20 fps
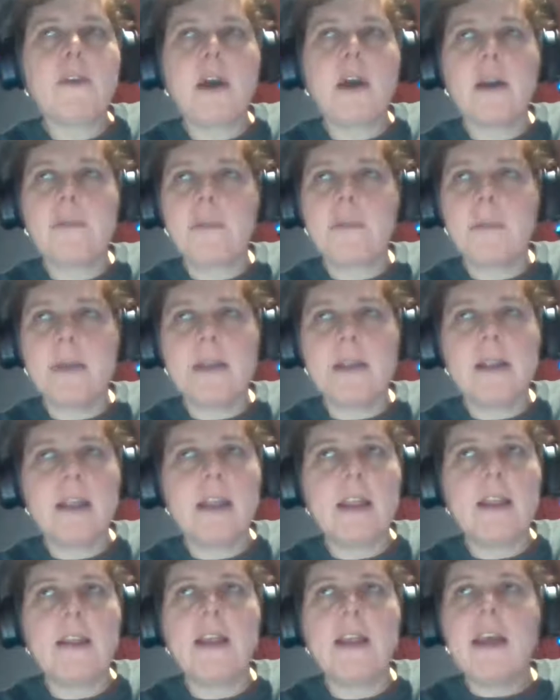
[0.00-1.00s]
God forbid
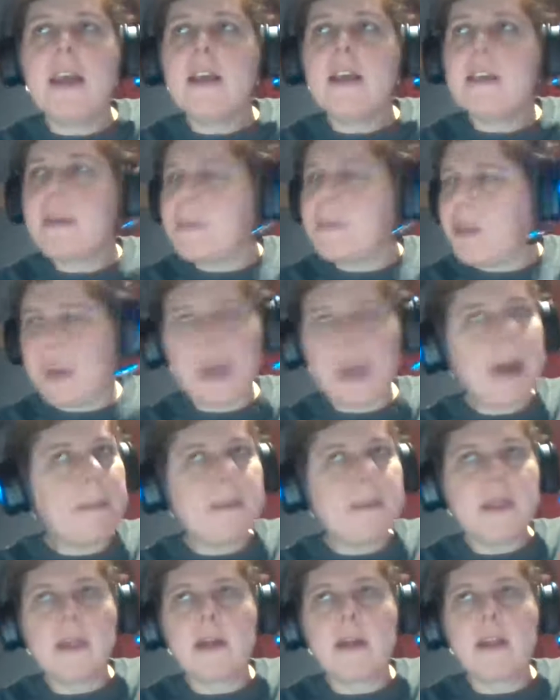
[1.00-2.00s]
that something
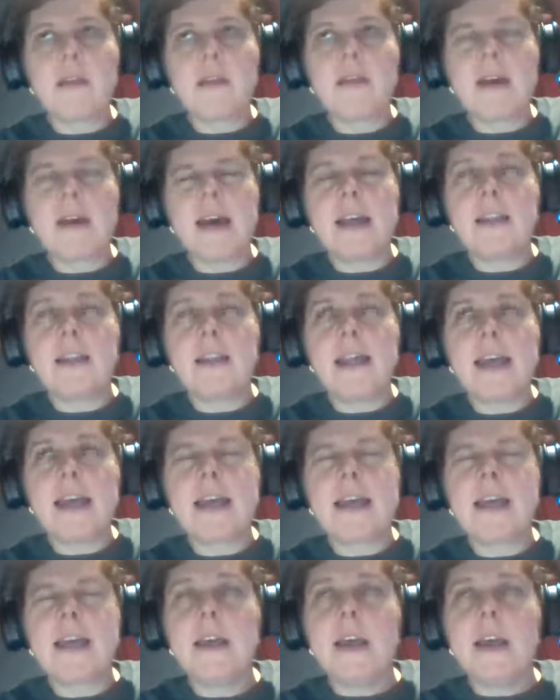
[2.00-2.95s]
happens on set, like